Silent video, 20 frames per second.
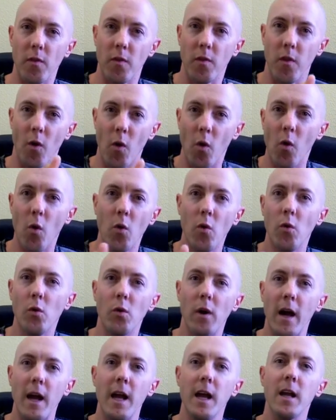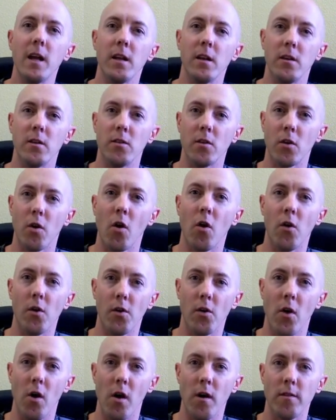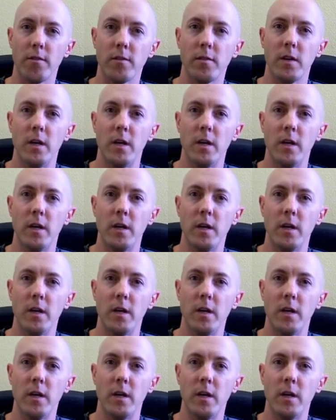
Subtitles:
the whole hand is a card off.